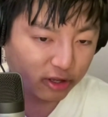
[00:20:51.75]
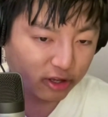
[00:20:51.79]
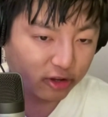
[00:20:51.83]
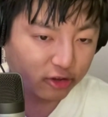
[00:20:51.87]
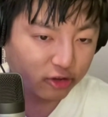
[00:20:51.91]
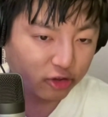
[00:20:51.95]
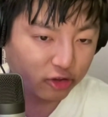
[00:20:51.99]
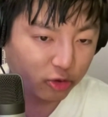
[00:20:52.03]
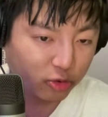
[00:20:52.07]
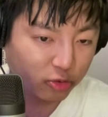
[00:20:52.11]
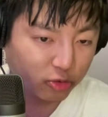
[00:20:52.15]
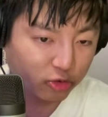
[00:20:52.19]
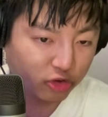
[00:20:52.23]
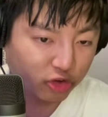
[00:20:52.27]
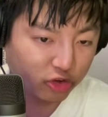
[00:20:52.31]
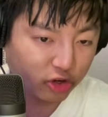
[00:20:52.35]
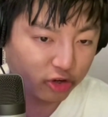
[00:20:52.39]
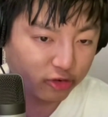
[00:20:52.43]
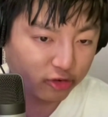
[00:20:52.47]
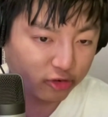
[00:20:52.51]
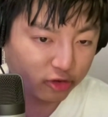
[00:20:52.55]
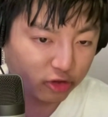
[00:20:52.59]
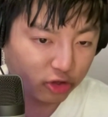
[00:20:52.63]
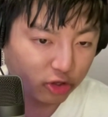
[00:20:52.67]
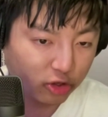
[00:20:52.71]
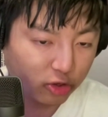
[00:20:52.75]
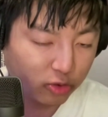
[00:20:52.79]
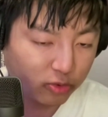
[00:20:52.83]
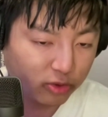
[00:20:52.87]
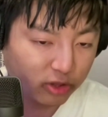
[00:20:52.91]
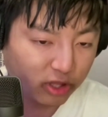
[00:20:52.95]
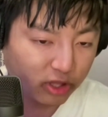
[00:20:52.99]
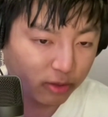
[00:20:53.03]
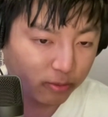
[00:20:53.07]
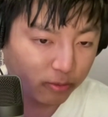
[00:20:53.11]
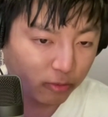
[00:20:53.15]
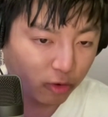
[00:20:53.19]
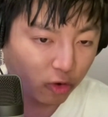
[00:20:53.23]
because it was just you
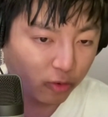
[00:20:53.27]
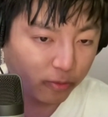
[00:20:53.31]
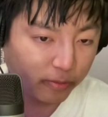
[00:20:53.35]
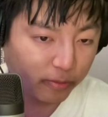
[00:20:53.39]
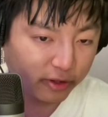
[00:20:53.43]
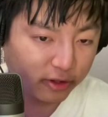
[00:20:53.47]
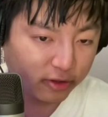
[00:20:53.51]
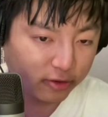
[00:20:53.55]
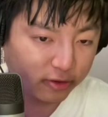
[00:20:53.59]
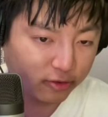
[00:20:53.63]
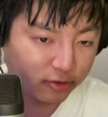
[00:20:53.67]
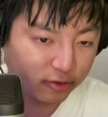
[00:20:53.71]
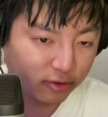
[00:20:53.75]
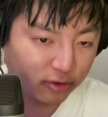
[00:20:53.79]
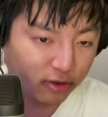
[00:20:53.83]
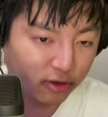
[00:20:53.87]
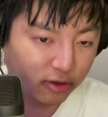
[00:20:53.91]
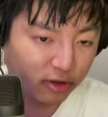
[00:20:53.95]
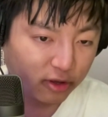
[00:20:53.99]
in that moment.